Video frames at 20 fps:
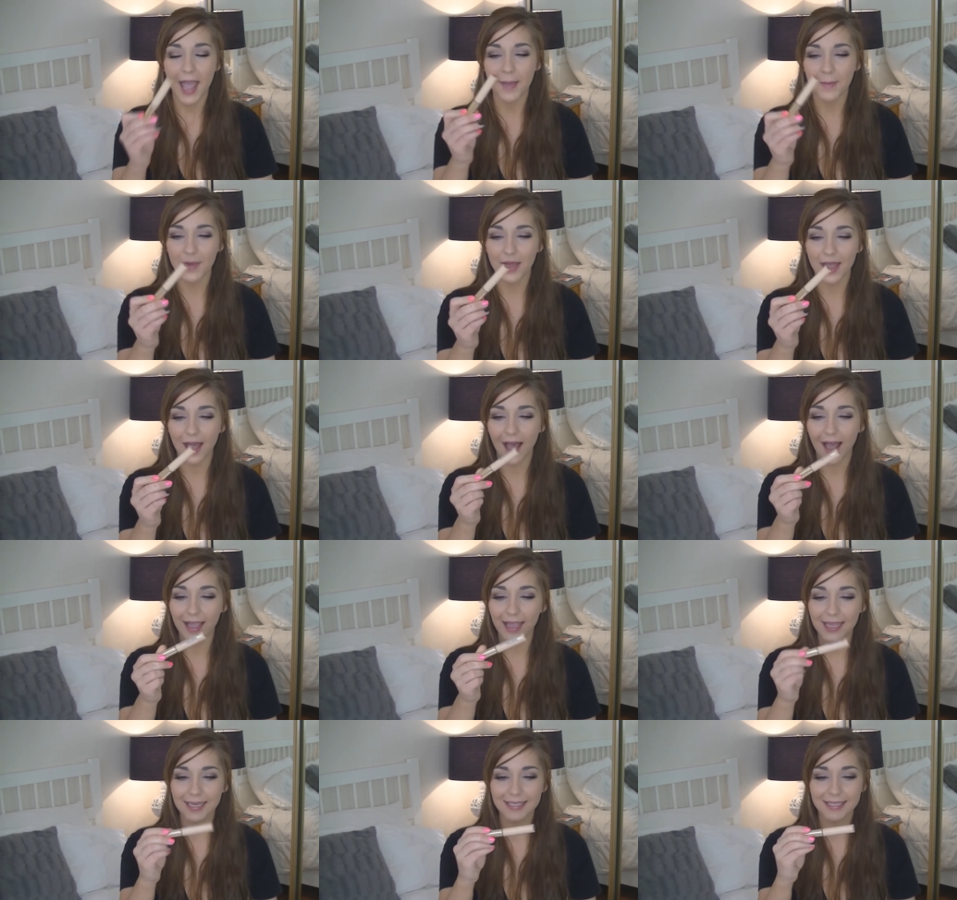And my
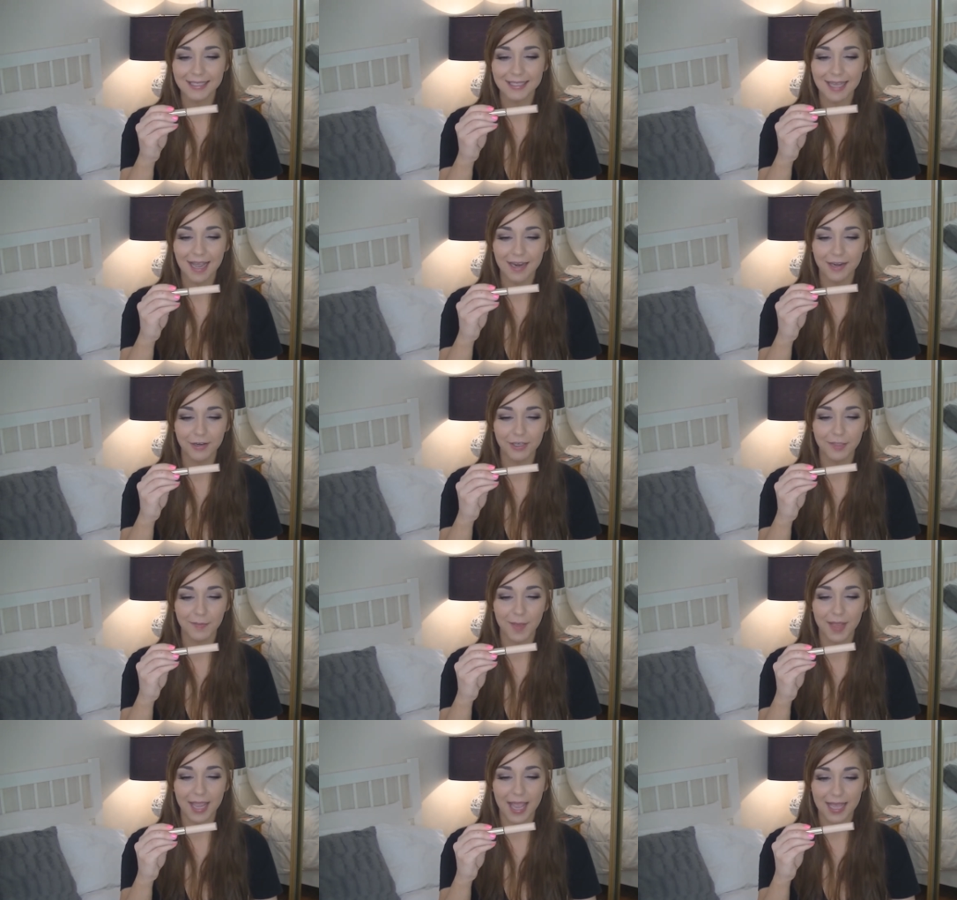high-end designer
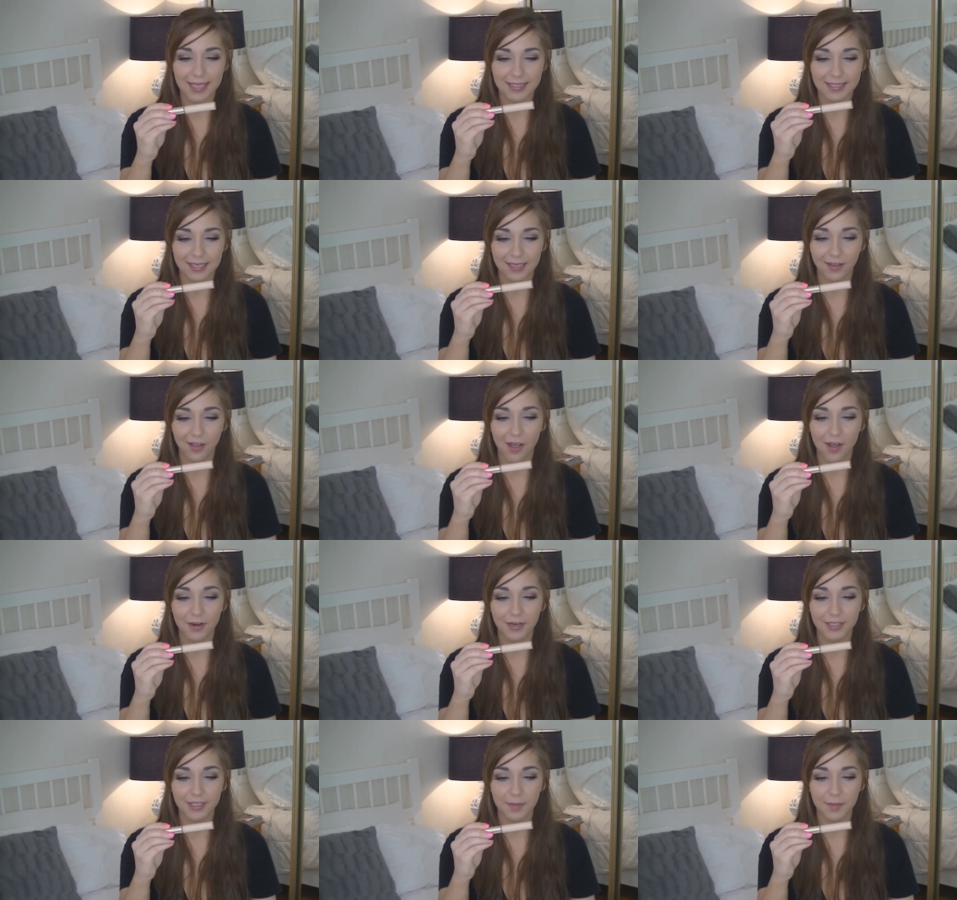is my Estee Lauder